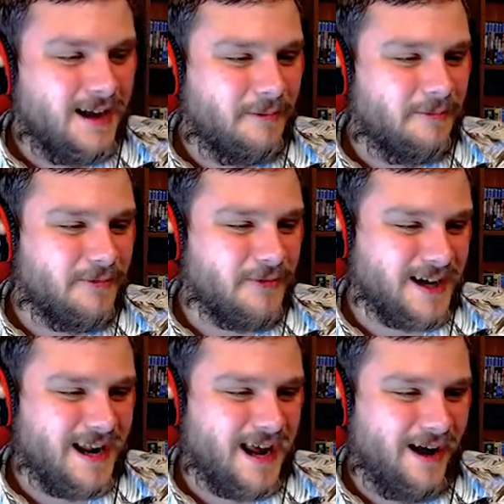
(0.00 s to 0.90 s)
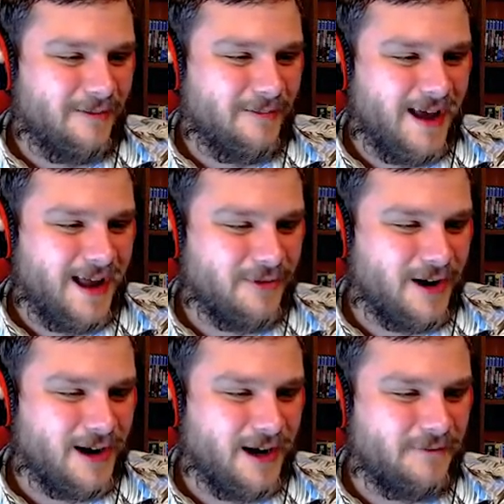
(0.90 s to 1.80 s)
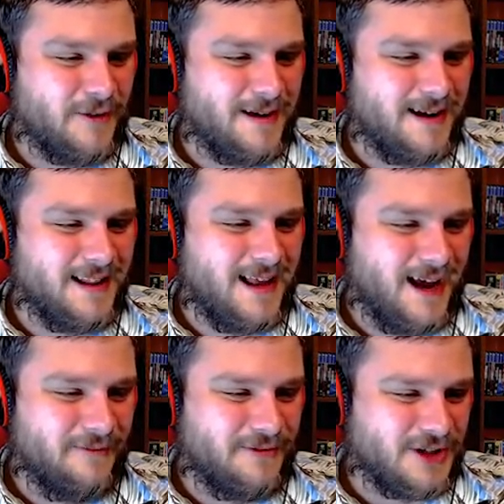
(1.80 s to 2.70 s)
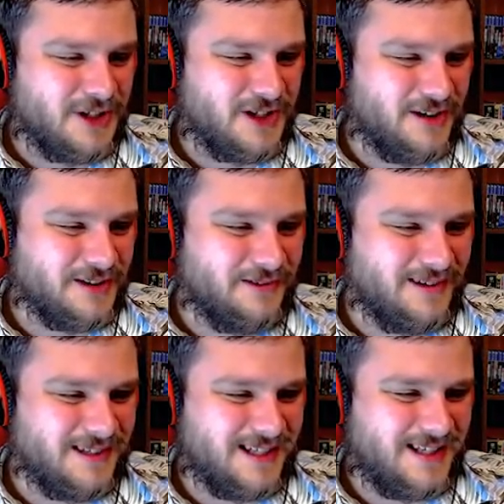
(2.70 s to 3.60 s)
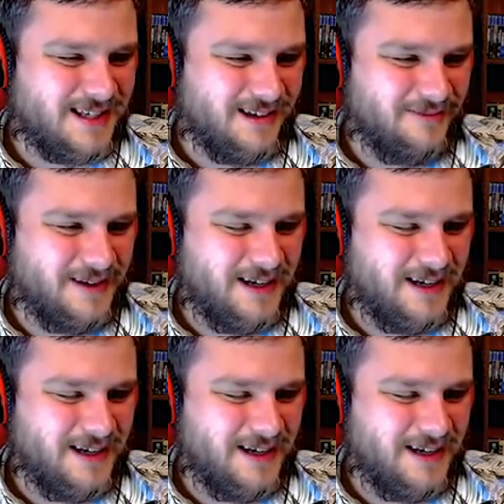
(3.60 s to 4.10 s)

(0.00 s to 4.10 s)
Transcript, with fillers: freaking out, man. I'm running for my life. There's a shark that wants to kill me.